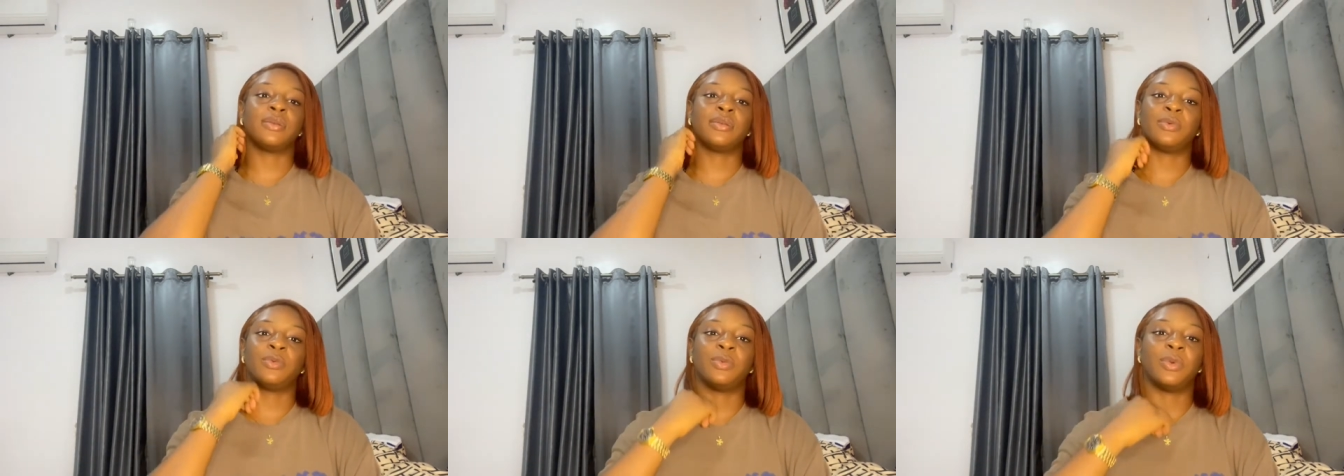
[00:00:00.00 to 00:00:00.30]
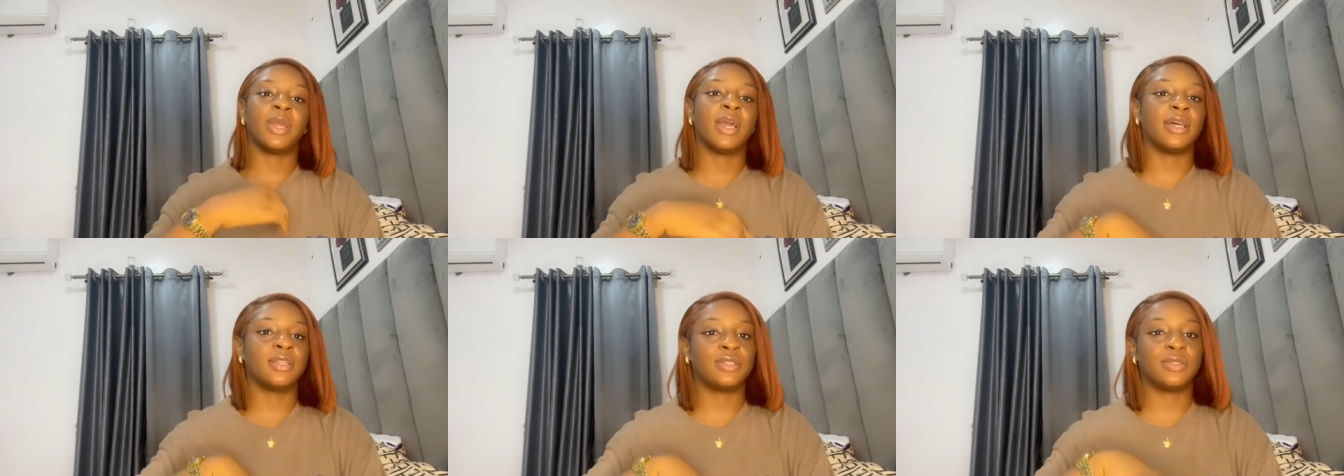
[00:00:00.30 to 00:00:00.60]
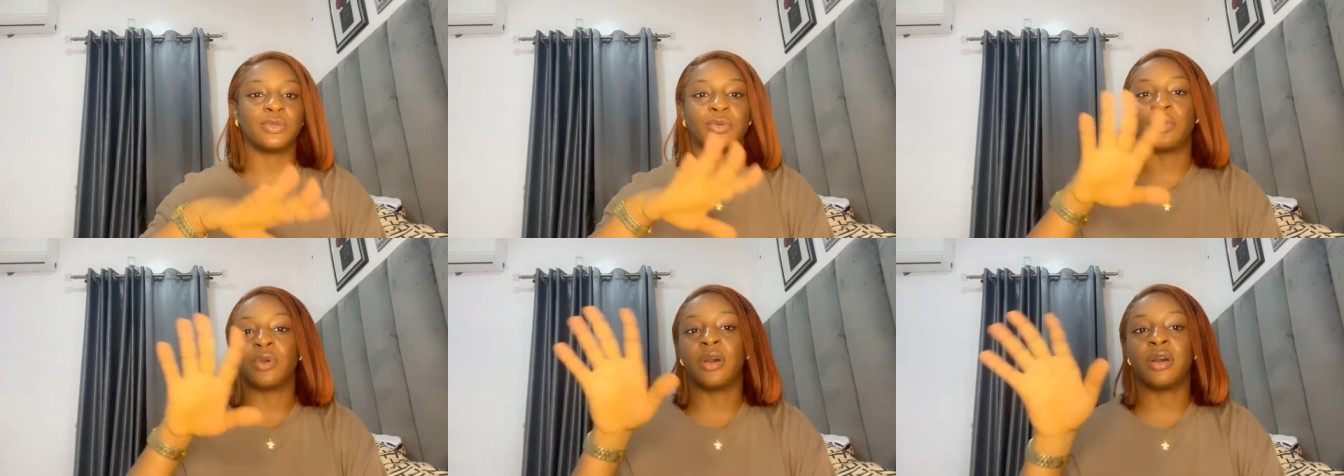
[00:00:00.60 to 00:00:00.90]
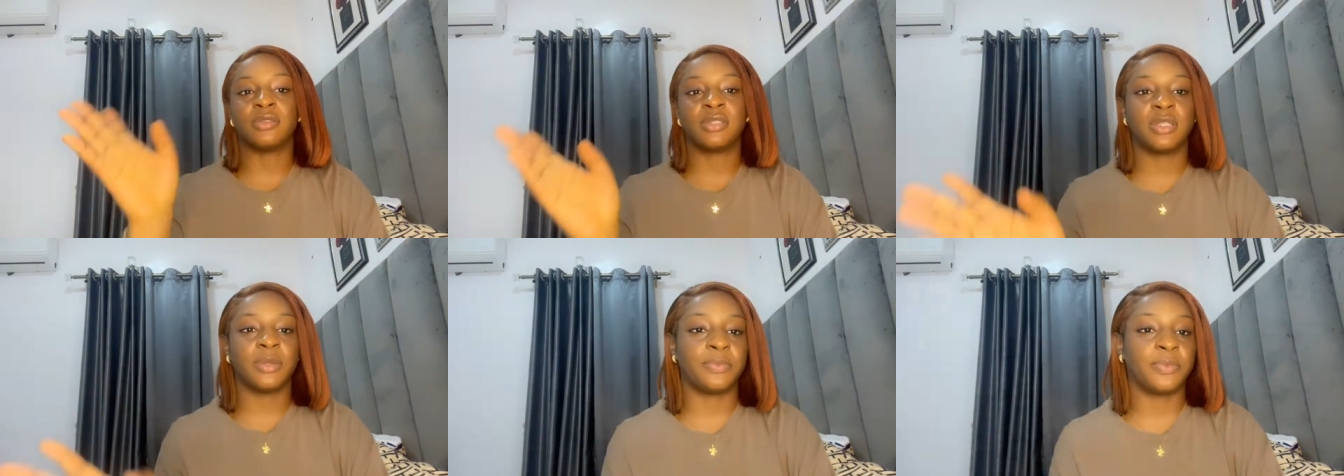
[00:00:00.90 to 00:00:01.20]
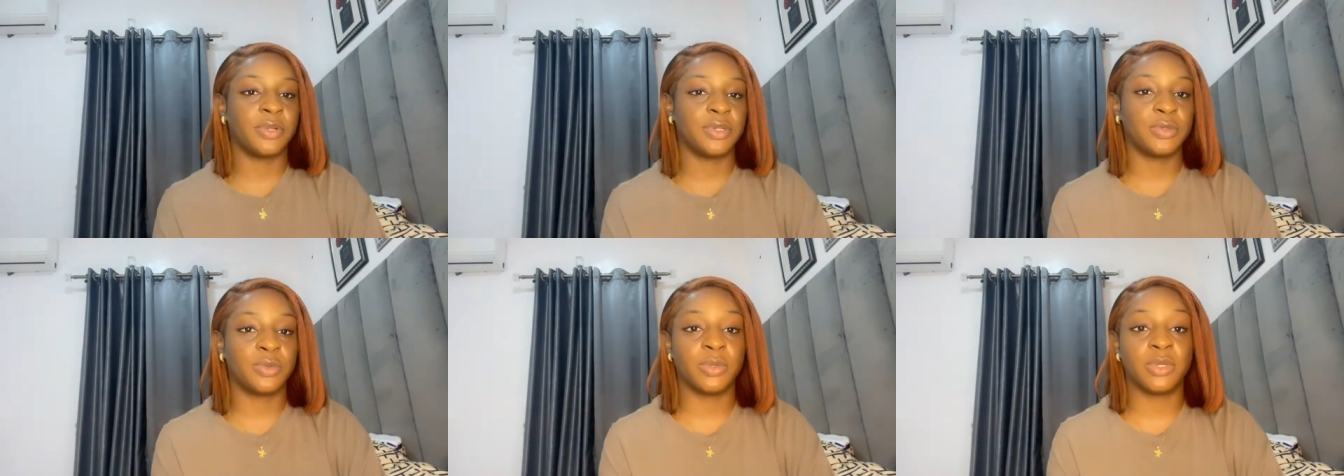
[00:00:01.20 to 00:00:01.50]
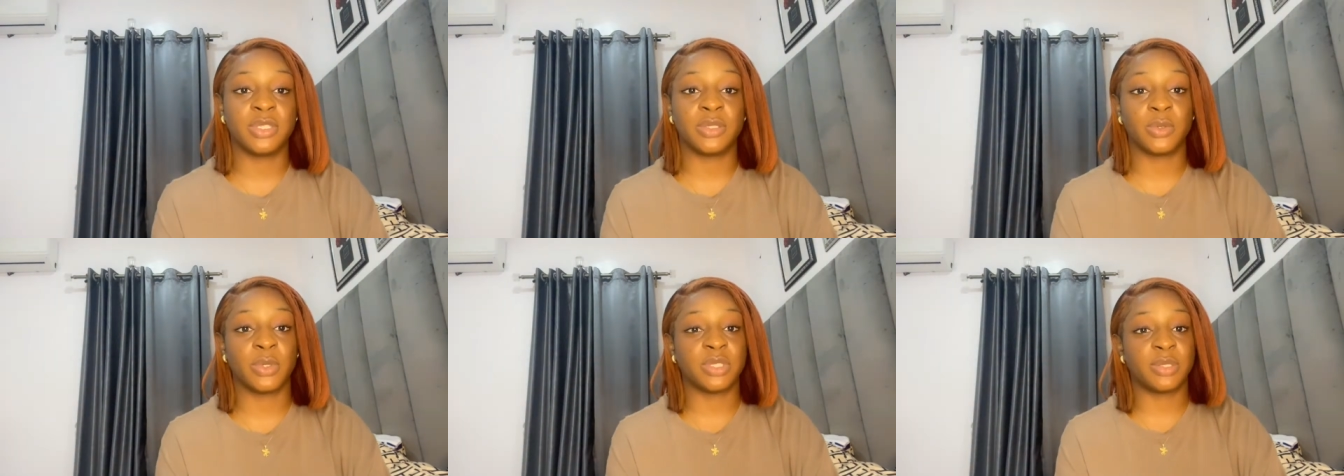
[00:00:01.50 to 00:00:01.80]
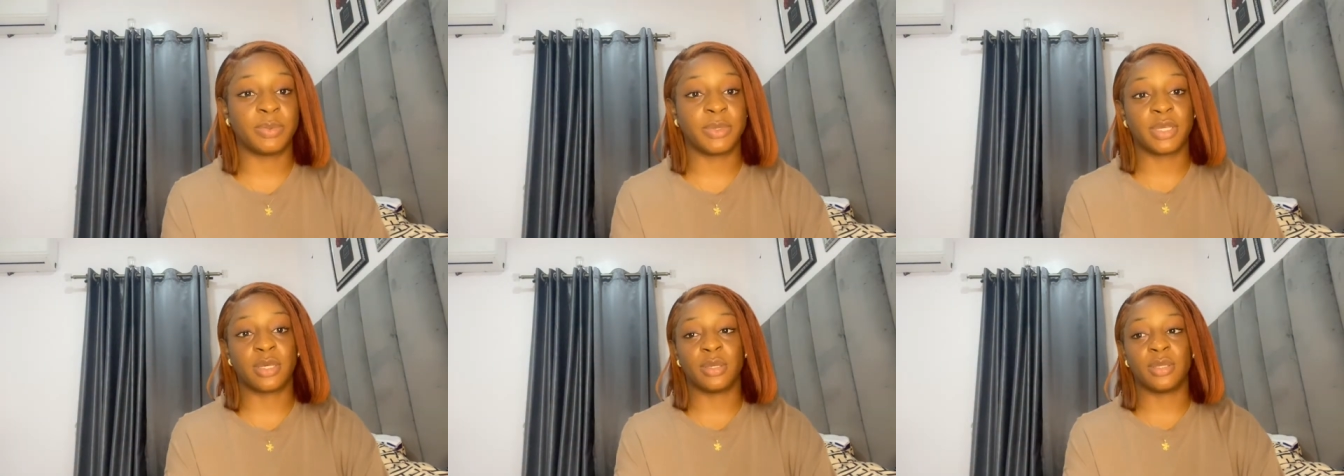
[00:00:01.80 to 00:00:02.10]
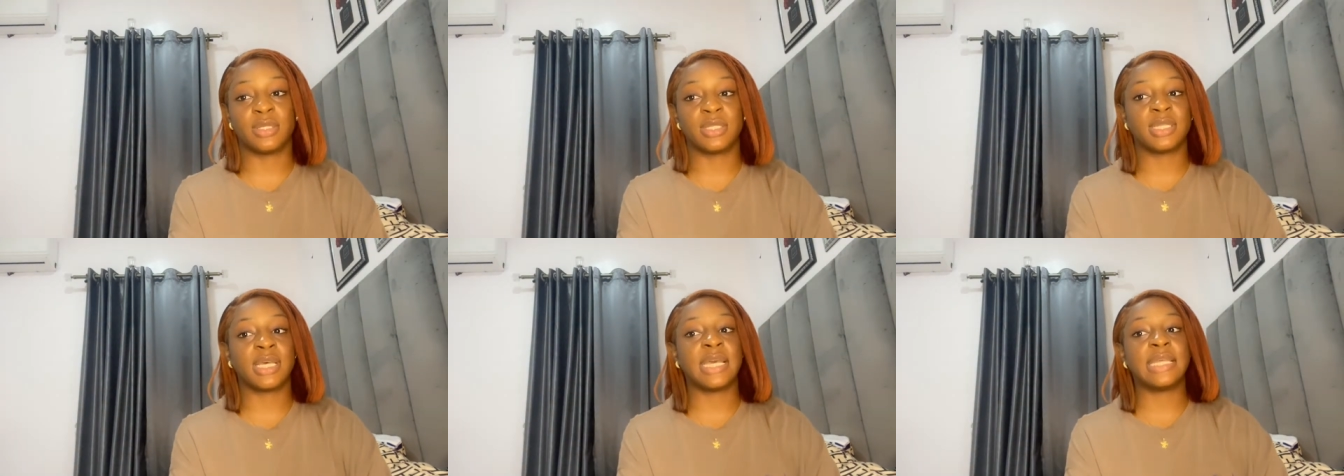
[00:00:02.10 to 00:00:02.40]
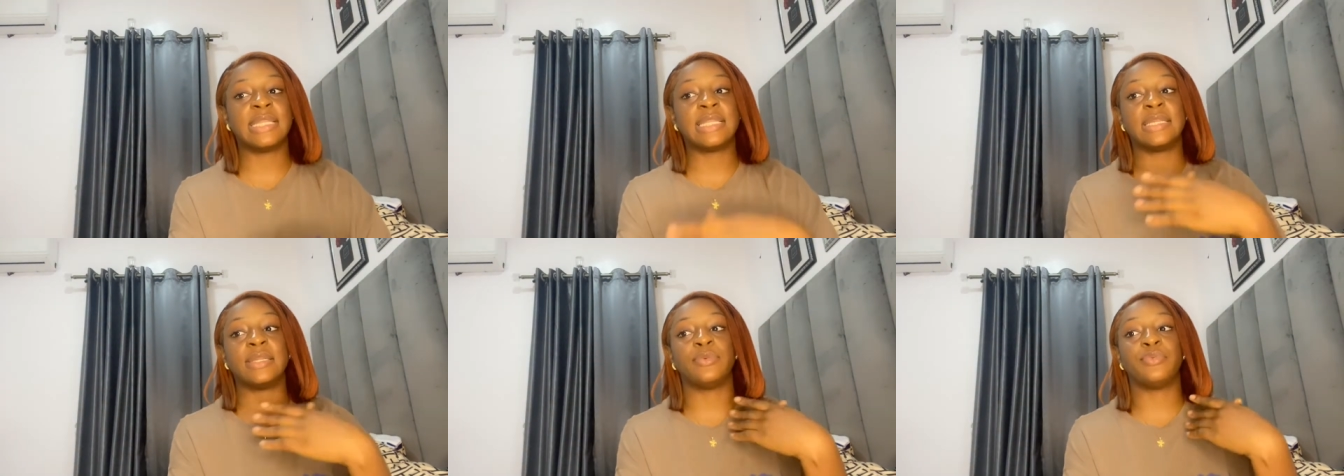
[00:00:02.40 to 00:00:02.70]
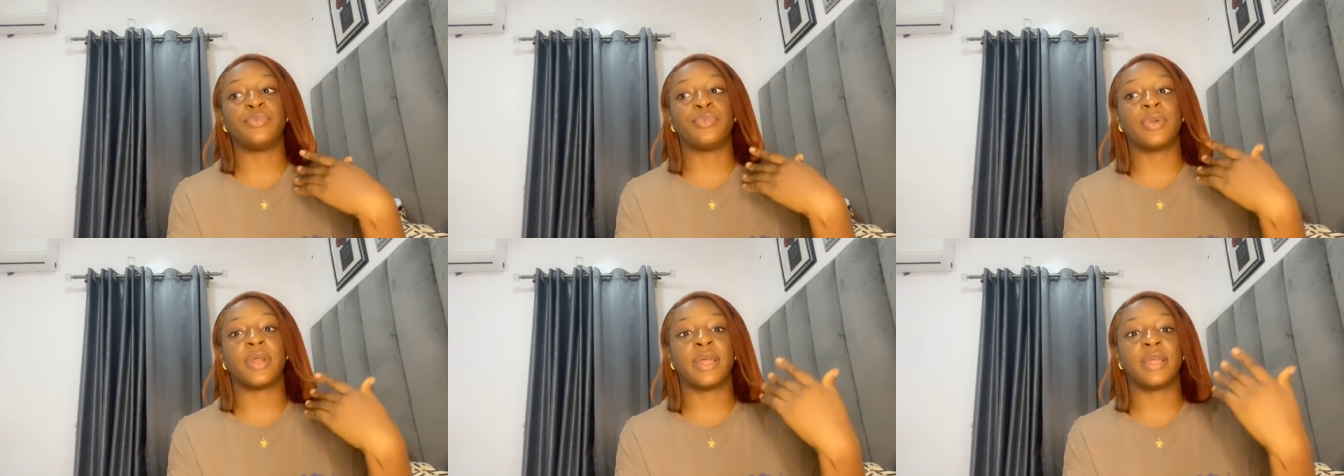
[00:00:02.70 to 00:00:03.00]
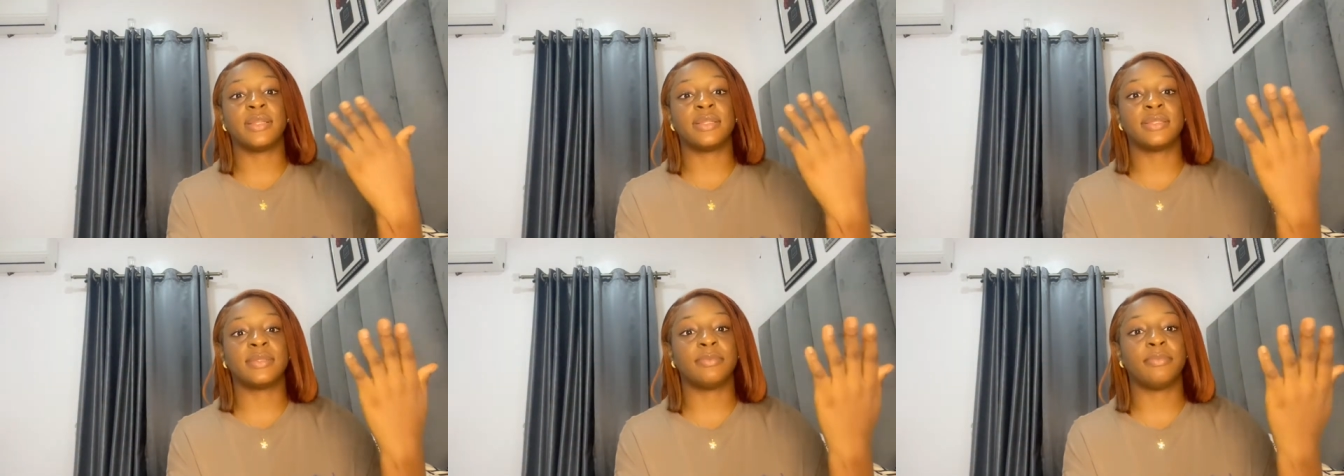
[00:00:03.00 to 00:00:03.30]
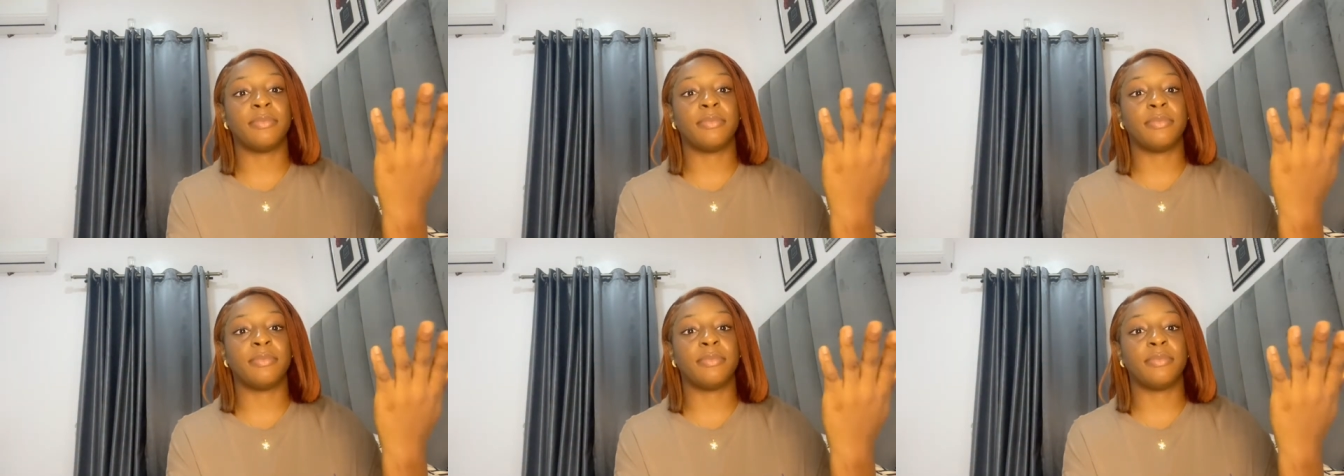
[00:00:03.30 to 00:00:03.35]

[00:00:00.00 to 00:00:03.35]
we had to go our separate ways was because I didn't write